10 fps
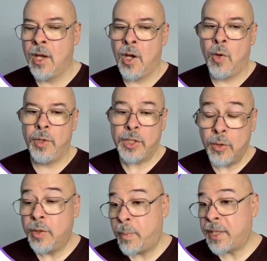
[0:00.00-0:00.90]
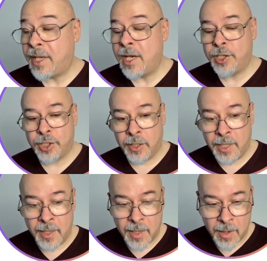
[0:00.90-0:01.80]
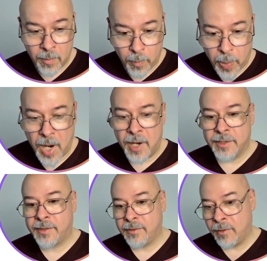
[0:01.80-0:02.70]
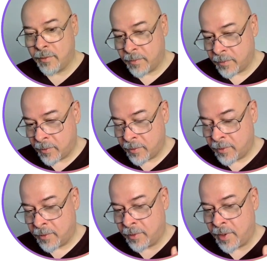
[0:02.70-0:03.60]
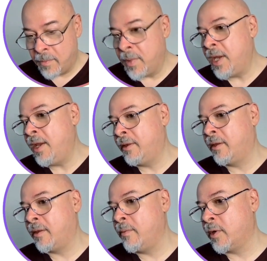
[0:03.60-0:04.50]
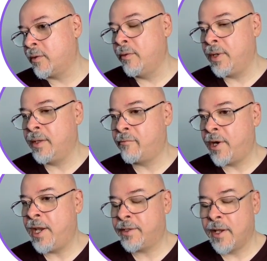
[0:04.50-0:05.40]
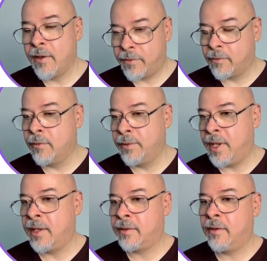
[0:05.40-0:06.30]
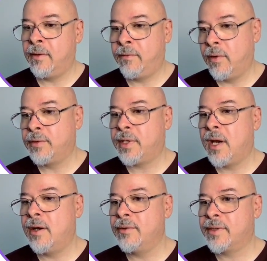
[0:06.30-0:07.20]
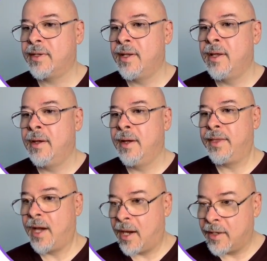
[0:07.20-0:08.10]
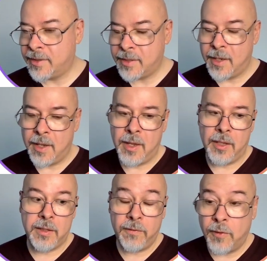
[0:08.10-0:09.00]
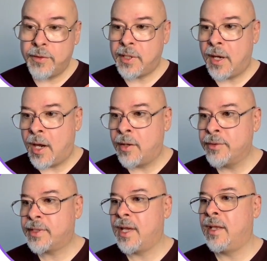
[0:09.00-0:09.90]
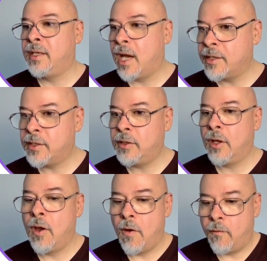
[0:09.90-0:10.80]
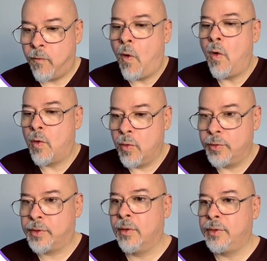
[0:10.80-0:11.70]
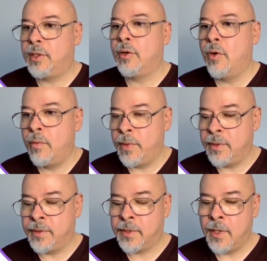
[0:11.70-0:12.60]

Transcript: which could potentially pass or emit the Mercurian rays through that first house. Thus, the first house doesn't focus or determine